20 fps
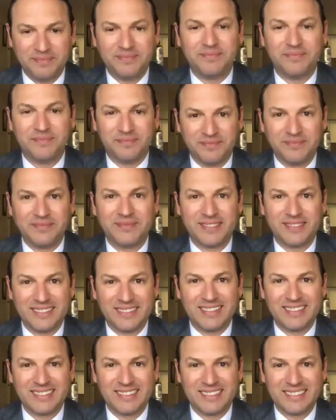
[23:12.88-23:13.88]
thank you for
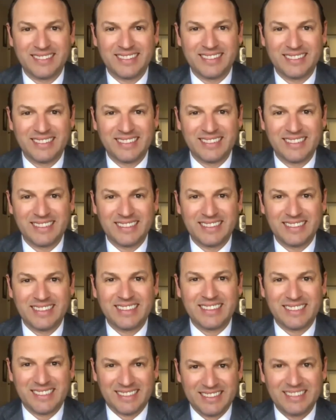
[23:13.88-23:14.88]
having that opportunity
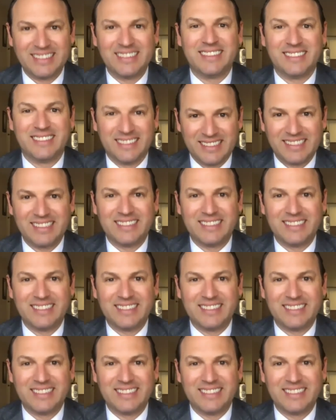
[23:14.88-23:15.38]
and, and,